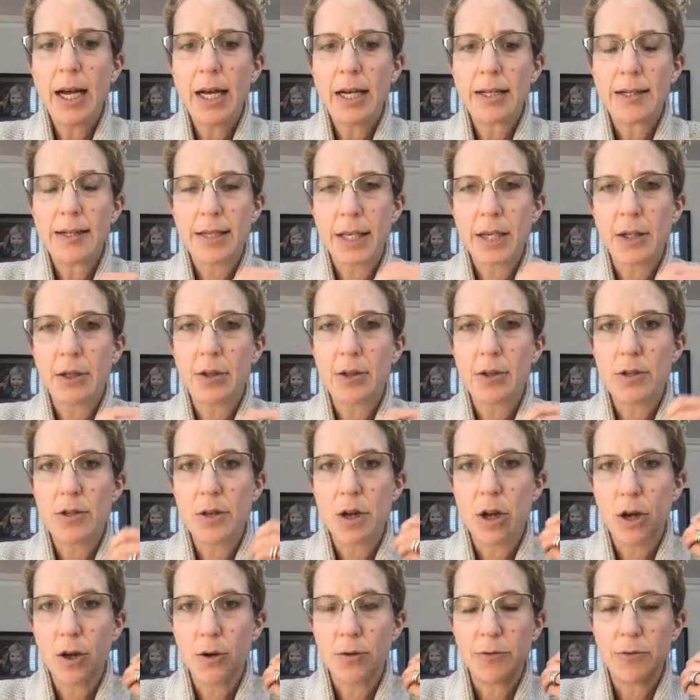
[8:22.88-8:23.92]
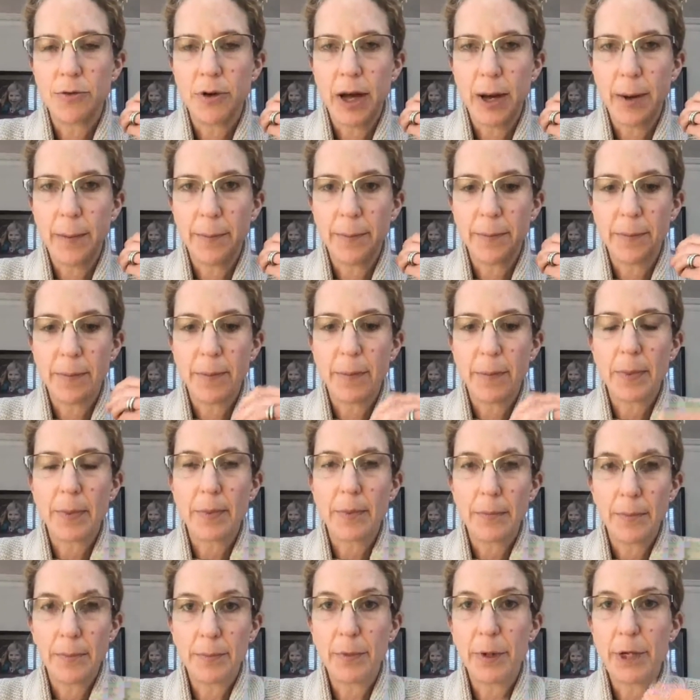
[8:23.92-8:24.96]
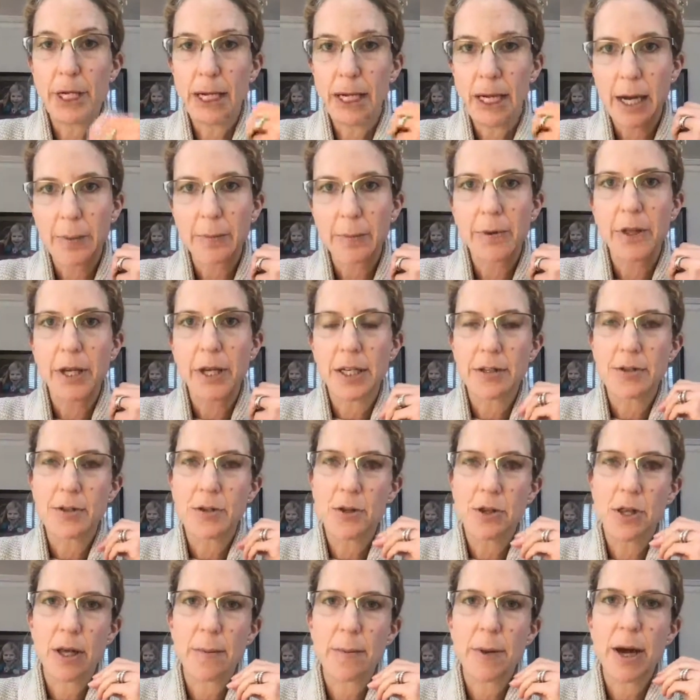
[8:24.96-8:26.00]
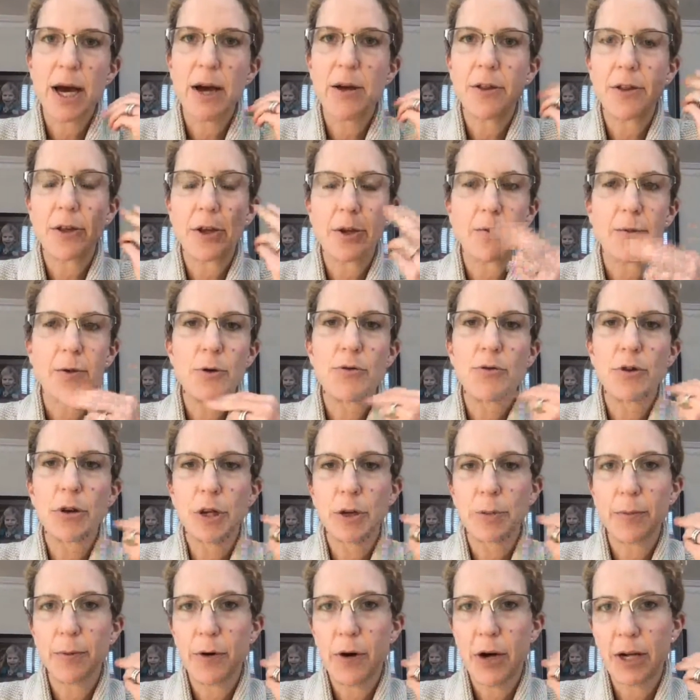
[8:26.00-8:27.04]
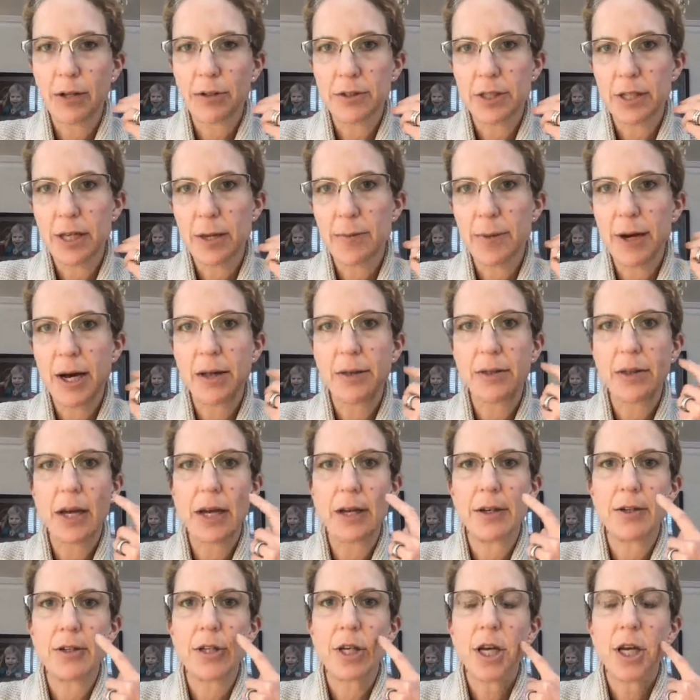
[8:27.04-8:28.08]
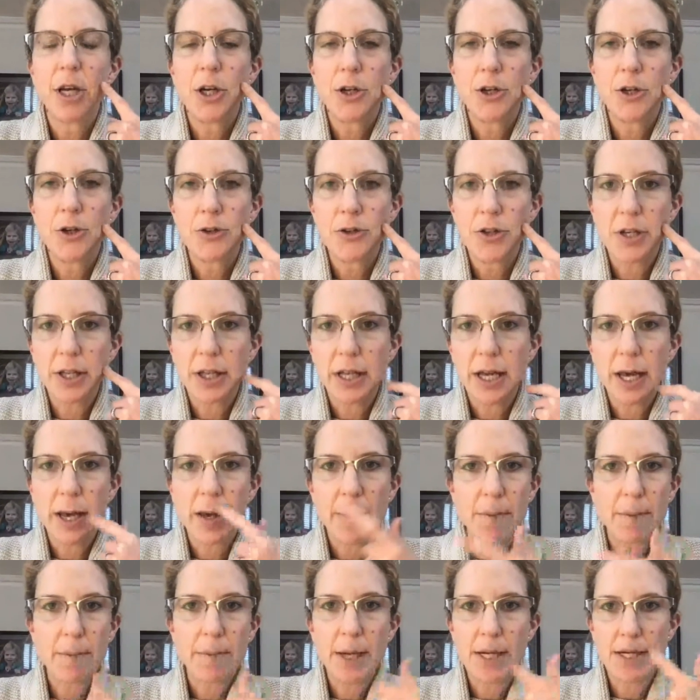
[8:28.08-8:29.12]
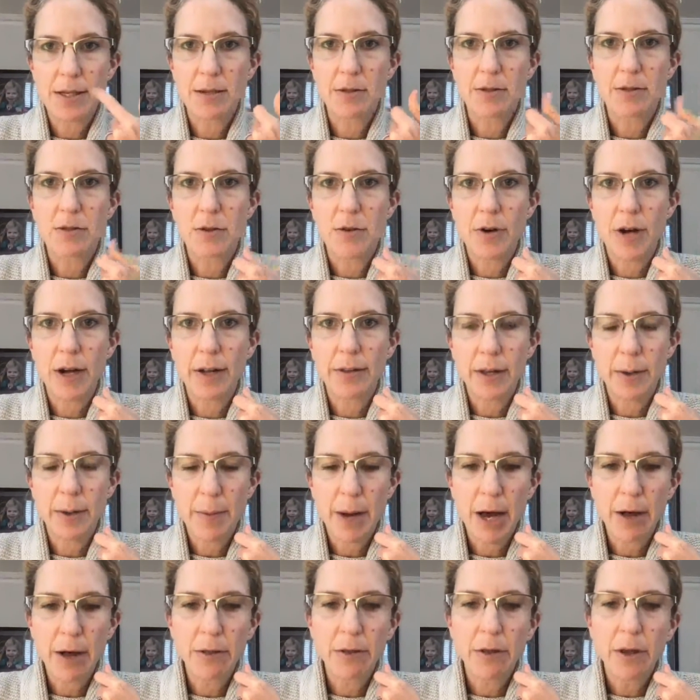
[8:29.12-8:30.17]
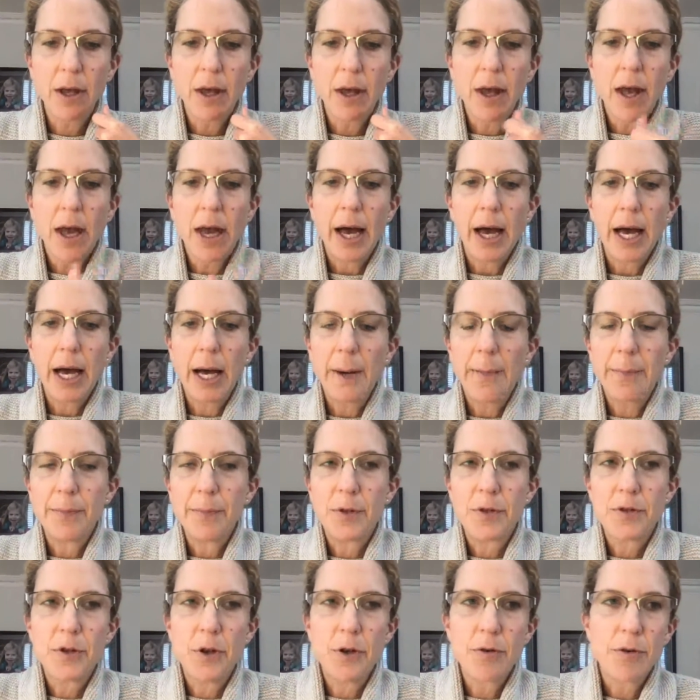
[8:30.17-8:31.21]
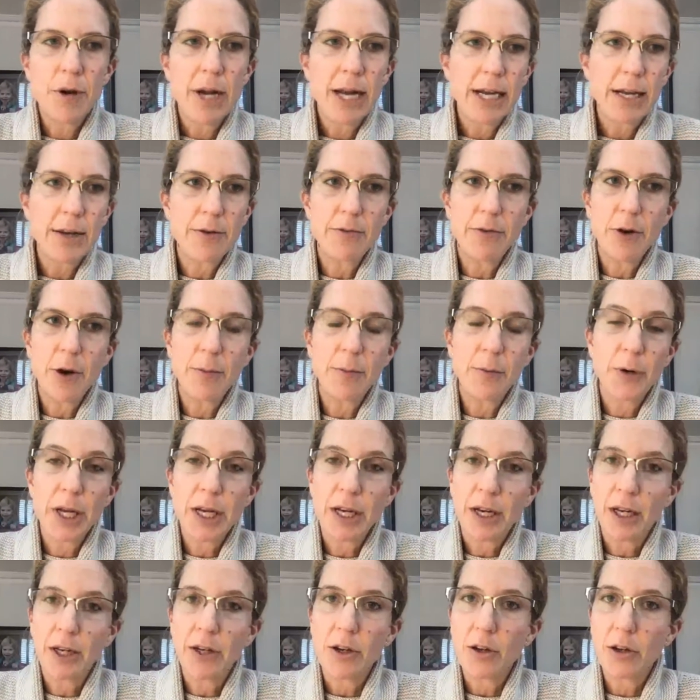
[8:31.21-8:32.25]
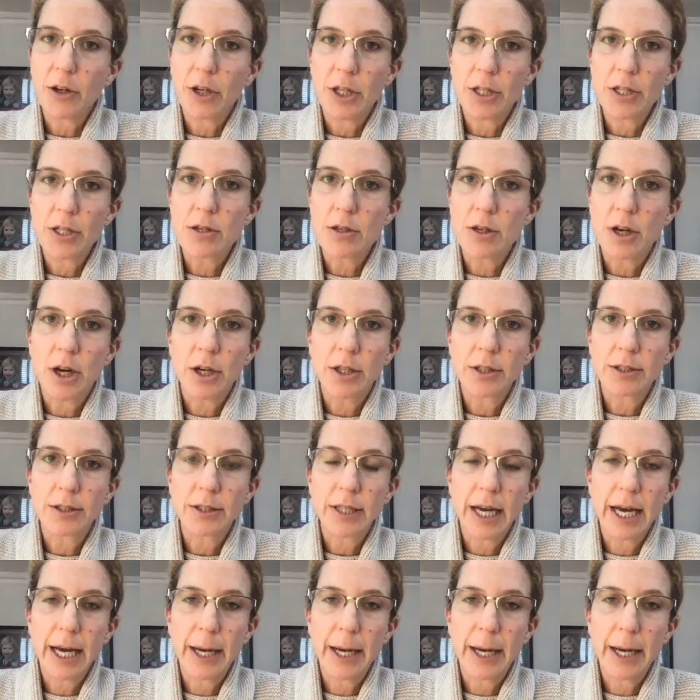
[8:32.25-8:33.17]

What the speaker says: skills of bringing up things to their mouth and moving them around in their mouth and using their muscles around their mouth. So really from weaning you can start